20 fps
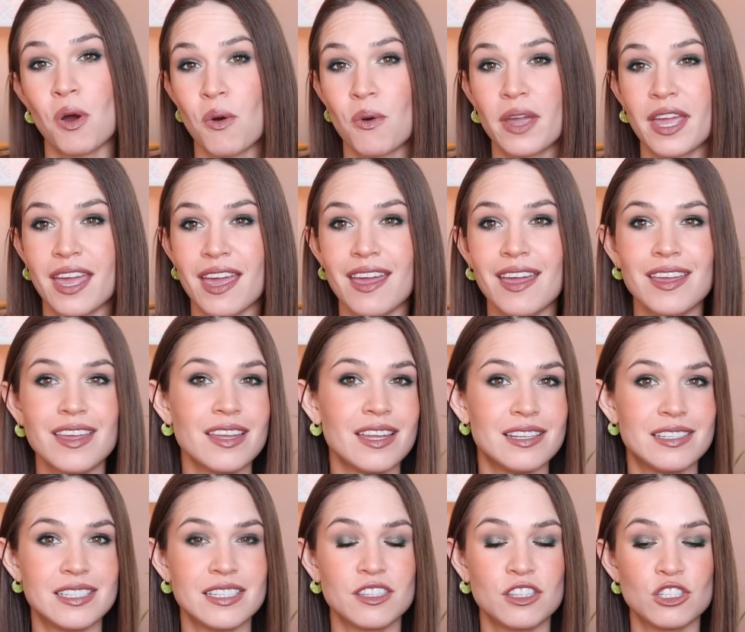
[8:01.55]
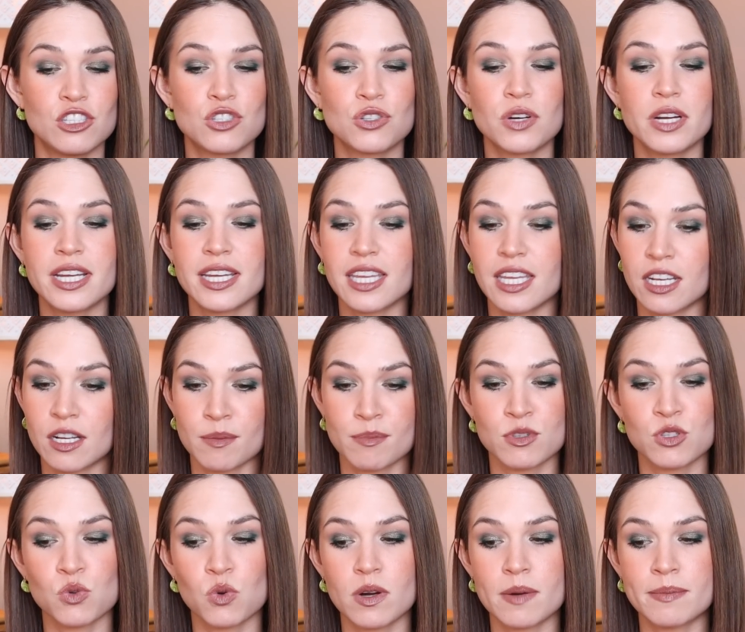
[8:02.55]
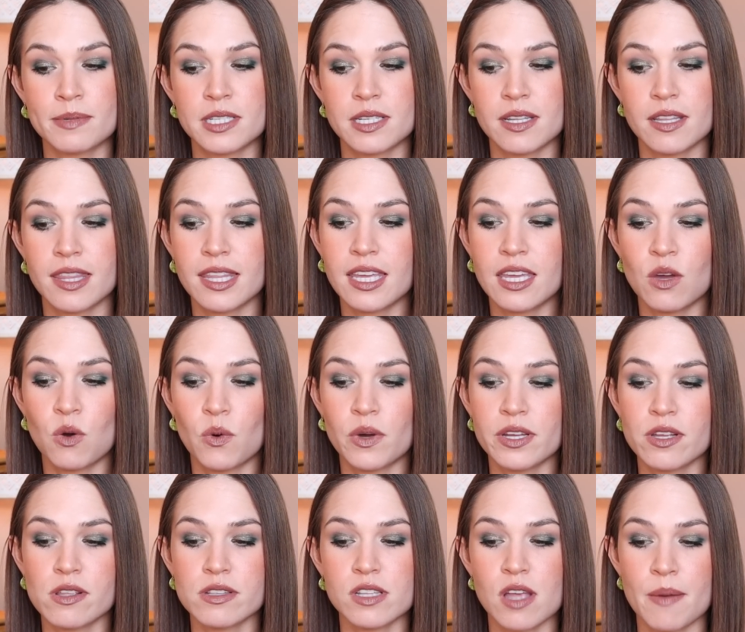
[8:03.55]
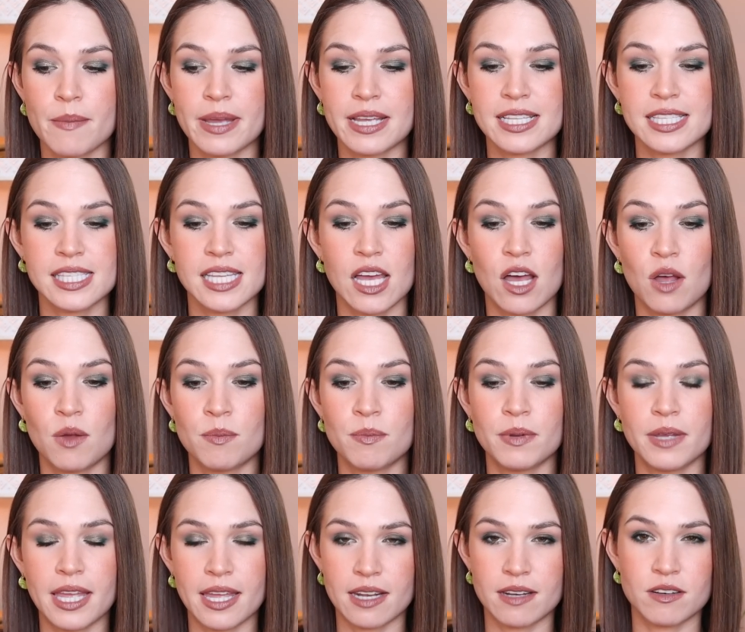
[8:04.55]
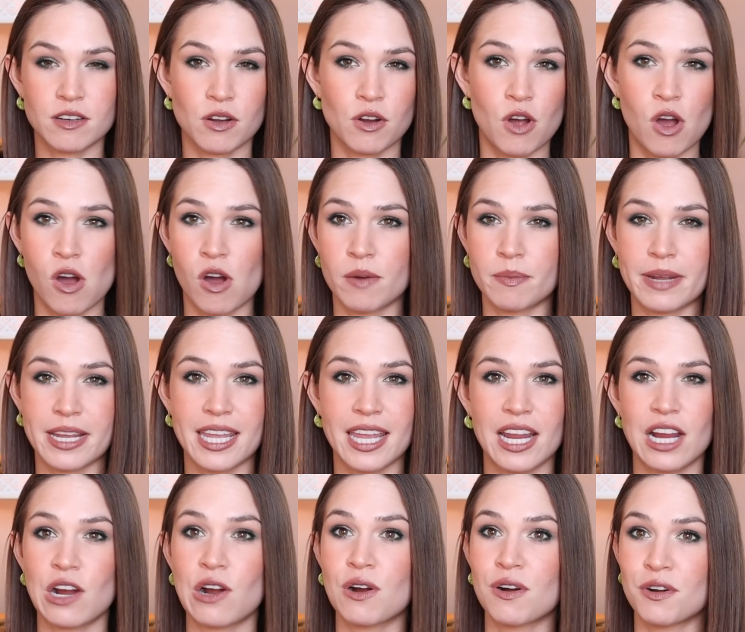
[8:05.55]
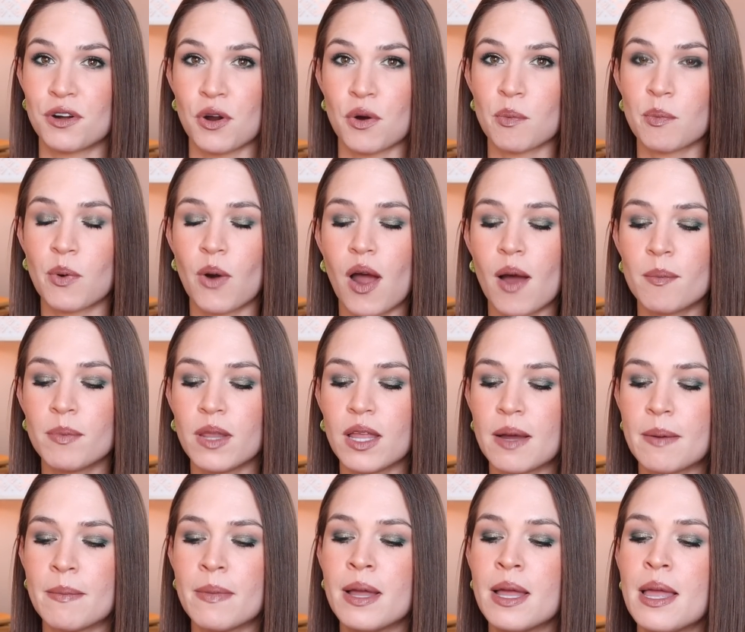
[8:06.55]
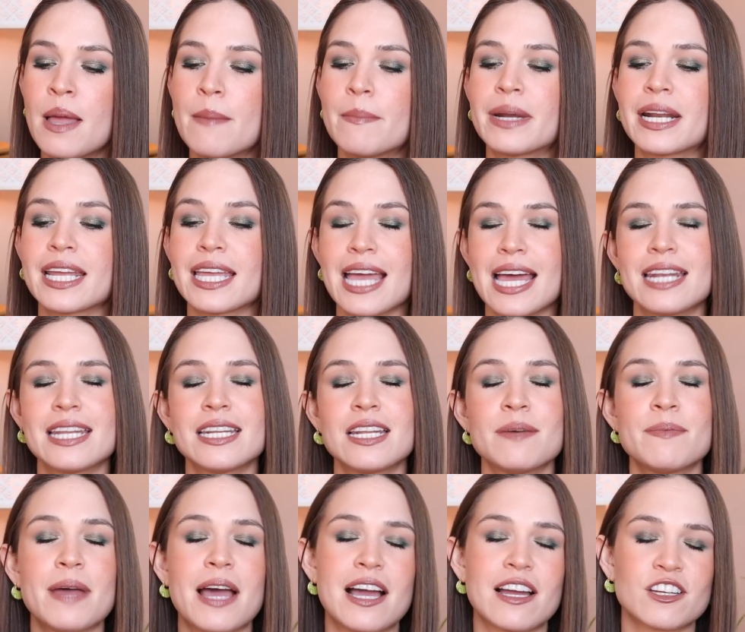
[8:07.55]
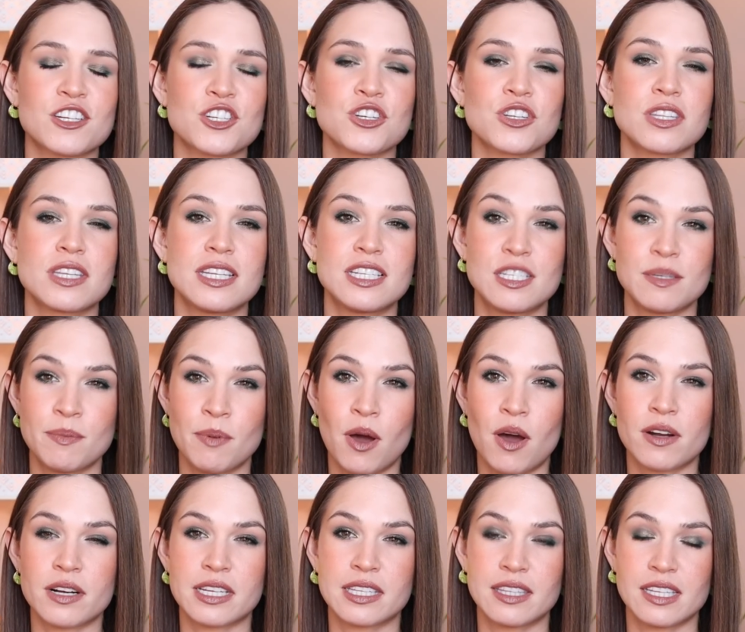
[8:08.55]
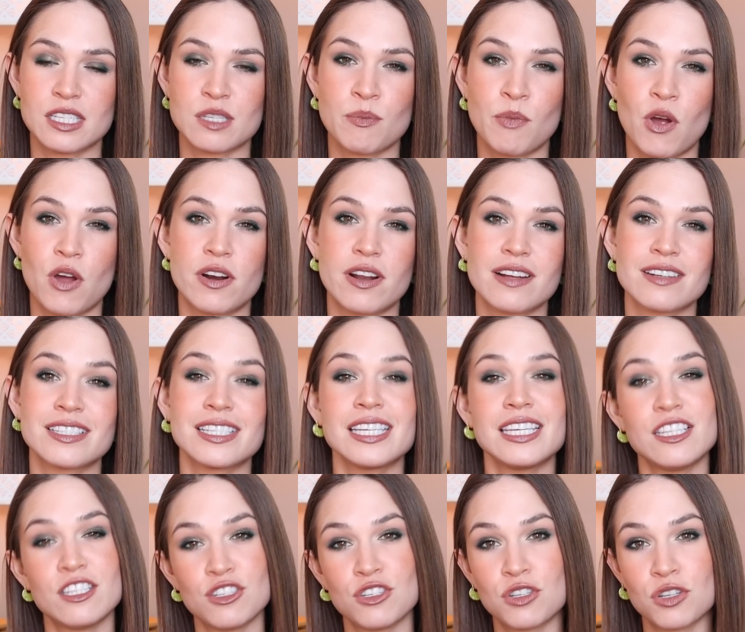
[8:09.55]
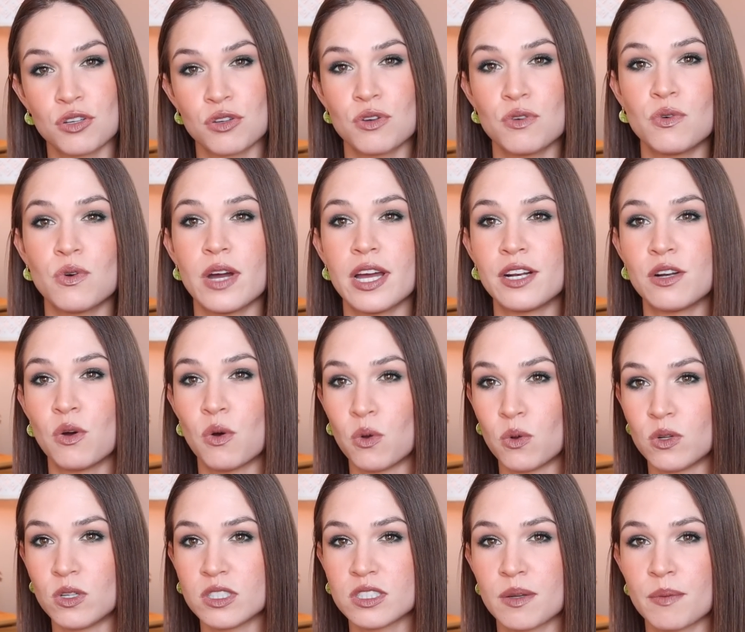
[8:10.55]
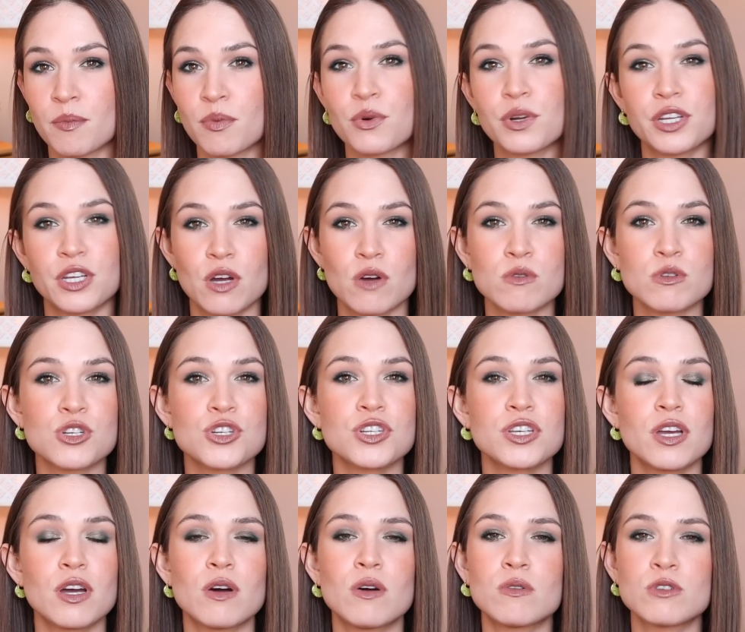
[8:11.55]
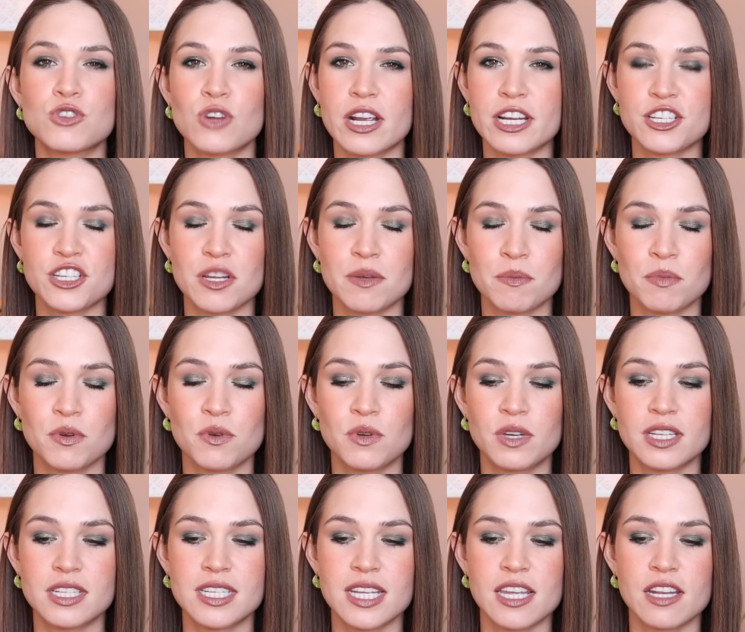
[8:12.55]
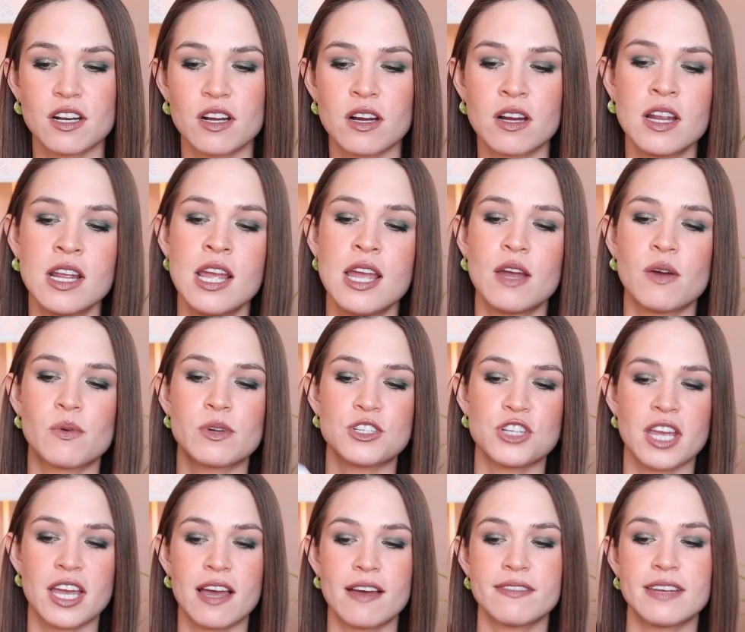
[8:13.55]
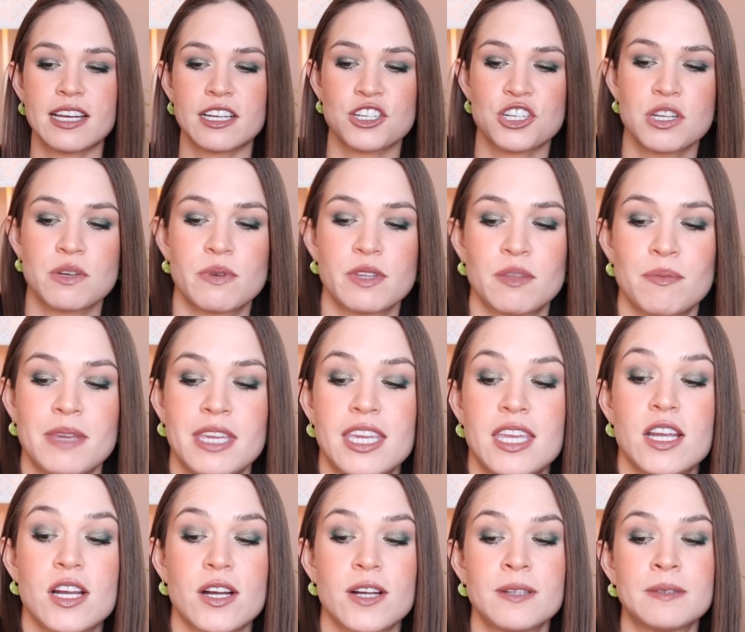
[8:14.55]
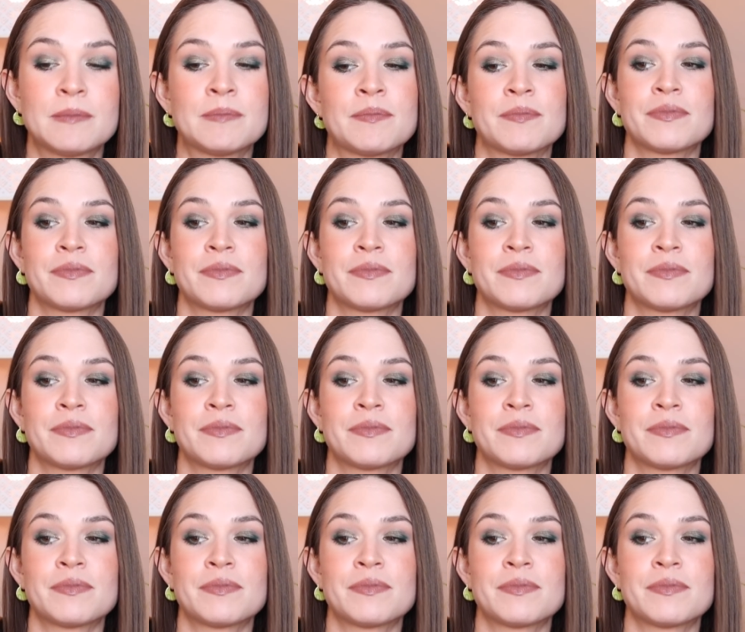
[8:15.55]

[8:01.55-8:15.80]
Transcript: okay. It did the trick. It absorbed the oils on my scalp and on my hair, no problem. But I ended up actually depotting this product into an old Briogeo dry shampoo container, which I have actually with me here